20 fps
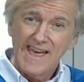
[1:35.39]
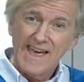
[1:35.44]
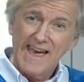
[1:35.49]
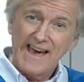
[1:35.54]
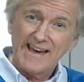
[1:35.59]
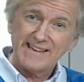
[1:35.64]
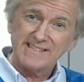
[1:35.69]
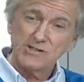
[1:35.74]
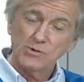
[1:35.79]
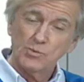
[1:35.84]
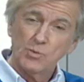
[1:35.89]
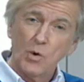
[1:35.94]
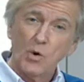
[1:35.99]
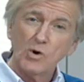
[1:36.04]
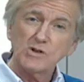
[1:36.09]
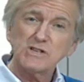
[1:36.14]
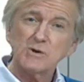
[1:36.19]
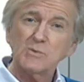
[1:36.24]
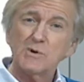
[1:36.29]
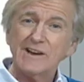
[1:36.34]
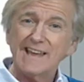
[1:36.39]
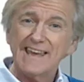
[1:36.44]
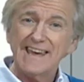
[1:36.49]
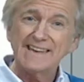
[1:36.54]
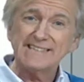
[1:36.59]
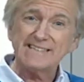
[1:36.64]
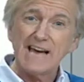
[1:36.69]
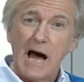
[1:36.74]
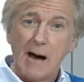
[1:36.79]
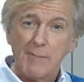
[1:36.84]
as the water will
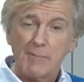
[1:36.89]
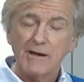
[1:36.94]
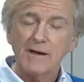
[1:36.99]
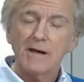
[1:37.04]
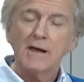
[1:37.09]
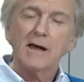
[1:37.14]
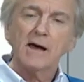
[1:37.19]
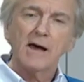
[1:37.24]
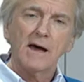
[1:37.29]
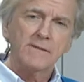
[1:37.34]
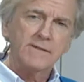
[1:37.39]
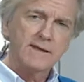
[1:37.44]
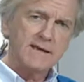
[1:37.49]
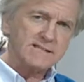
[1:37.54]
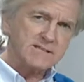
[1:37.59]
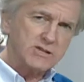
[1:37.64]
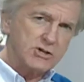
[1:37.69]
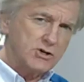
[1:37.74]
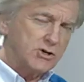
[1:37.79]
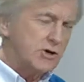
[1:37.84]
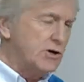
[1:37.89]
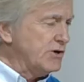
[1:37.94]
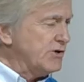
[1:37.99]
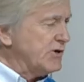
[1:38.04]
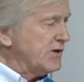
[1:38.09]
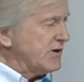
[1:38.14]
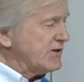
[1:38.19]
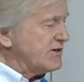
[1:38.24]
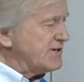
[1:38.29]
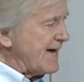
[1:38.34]
heat up and this could
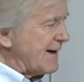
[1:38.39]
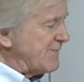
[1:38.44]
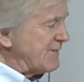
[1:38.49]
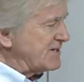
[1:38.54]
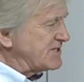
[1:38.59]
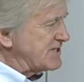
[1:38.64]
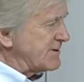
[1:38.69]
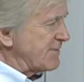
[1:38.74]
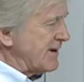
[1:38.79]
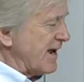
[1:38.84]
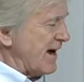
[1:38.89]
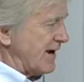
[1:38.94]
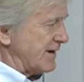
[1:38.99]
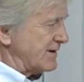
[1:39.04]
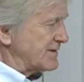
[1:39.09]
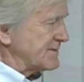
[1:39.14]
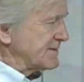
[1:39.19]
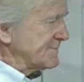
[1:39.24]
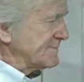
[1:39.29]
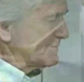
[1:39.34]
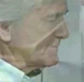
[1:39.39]
damage the plants.